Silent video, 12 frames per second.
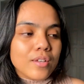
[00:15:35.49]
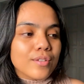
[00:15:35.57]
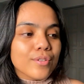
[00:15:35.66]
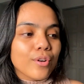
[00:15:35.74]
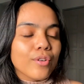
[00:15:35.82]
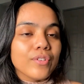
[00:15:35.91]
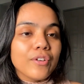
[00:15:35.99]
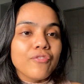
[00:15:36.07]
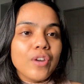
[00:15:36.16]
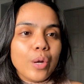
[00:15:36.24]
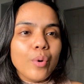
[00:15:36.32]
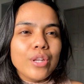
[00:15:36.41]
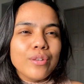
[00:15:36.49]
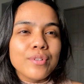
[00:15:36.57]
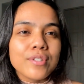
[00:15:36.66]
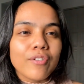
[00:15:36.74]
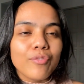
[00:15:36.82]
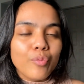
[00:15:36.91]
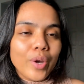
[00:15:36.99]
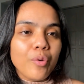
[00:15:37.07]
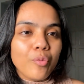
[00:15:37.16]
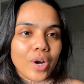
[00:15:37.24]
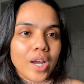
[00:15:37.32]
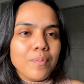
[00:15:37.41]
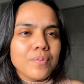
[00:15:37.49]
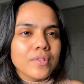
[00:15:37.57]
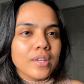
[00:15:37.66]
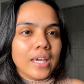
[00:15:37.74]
so the frequent use of wet wipes